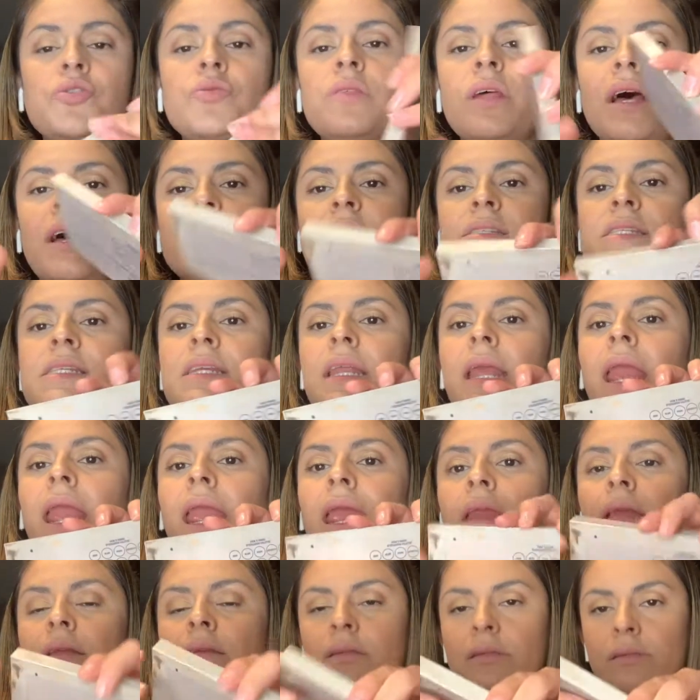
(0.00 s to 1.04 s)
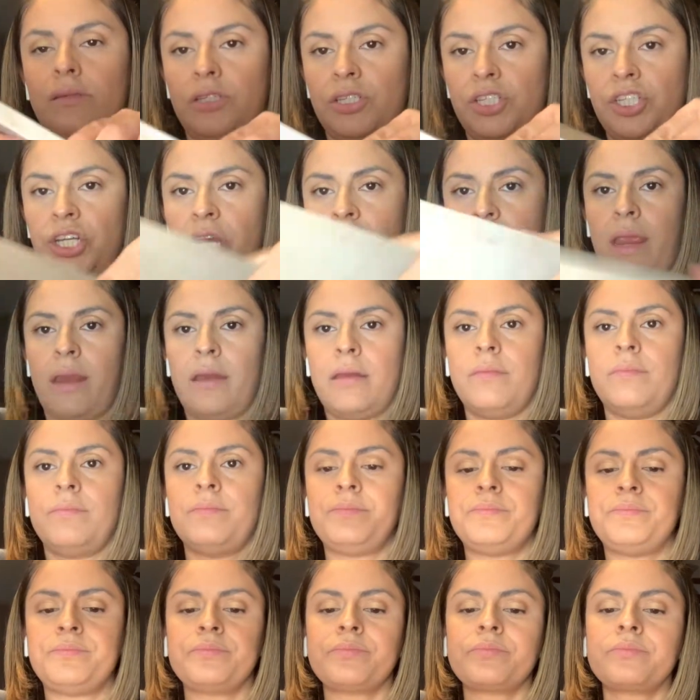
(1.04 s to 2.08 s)
tap it, I dab it a little
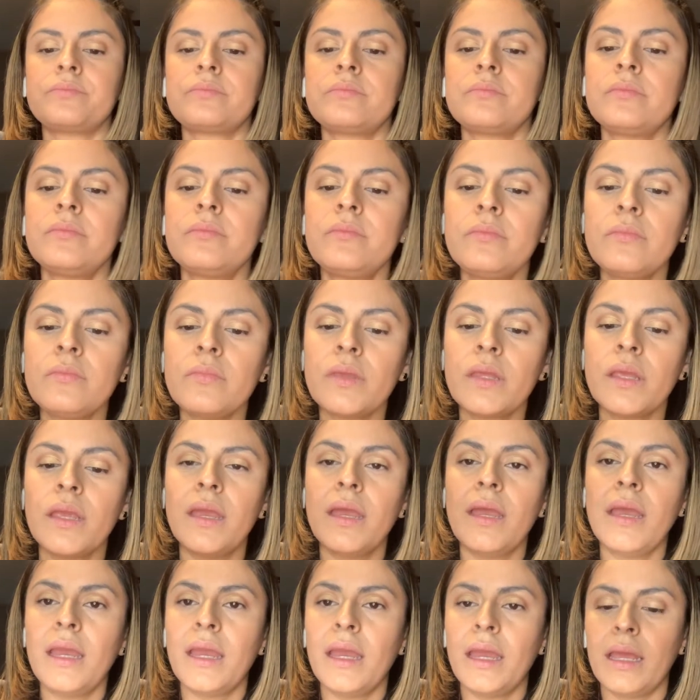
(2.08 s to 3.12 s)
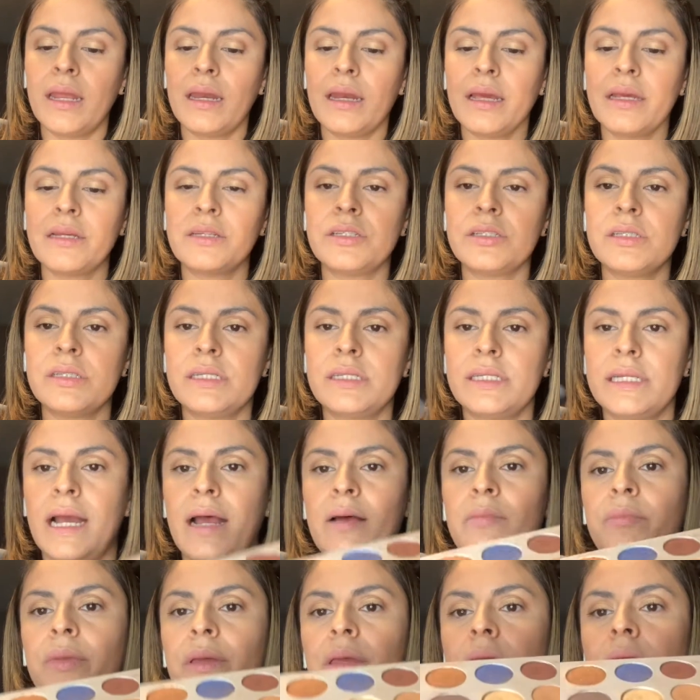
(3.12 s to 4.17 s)
bit, and then I glide it,
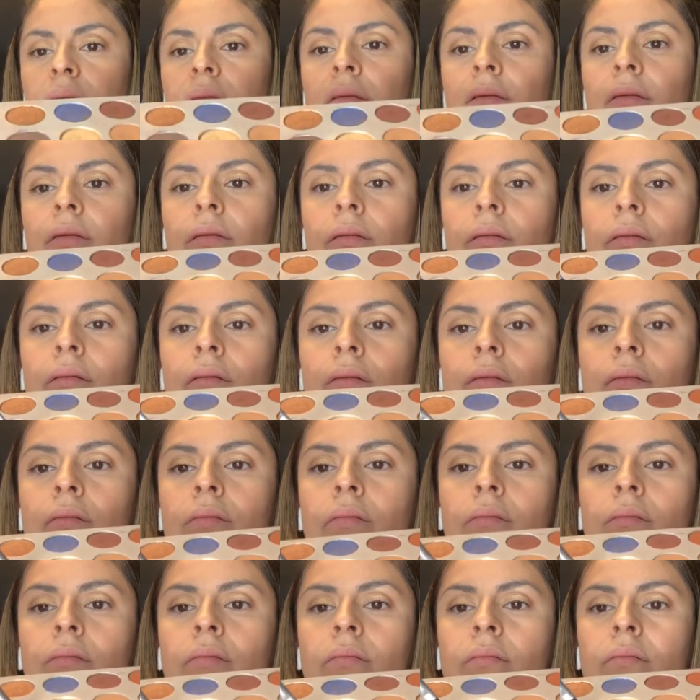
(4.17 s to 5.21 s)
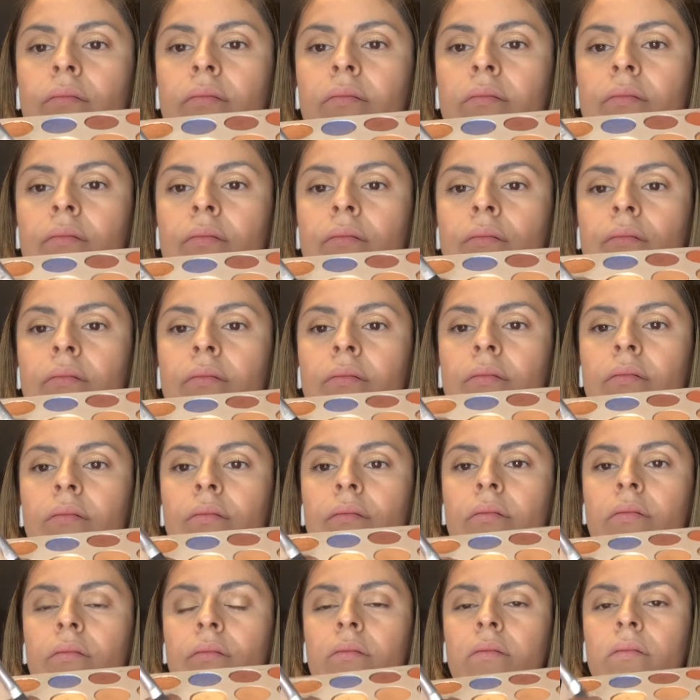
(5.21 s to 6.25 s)
of course,
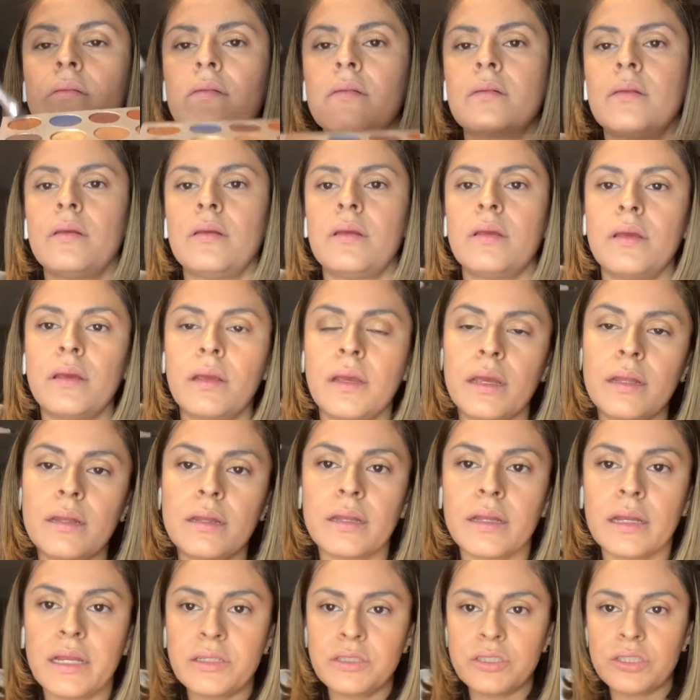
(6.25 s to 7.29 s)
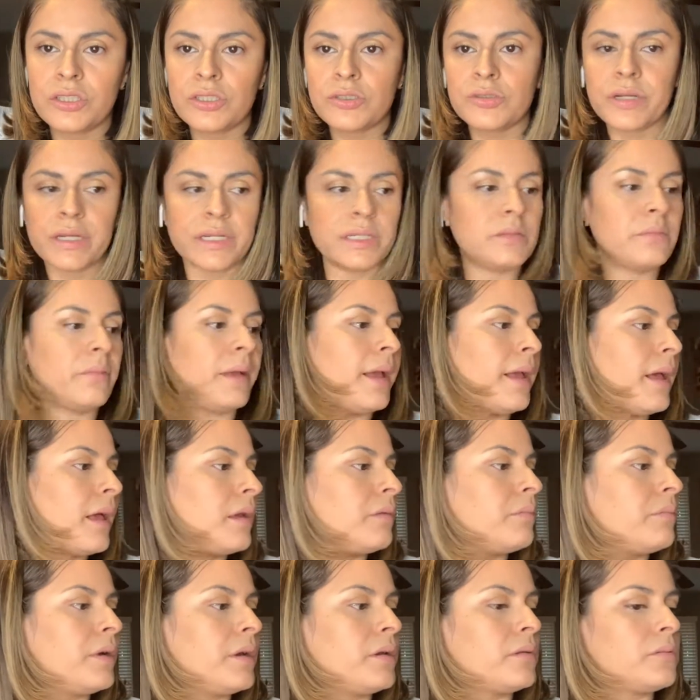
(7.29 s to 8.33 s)
after brushing my brows.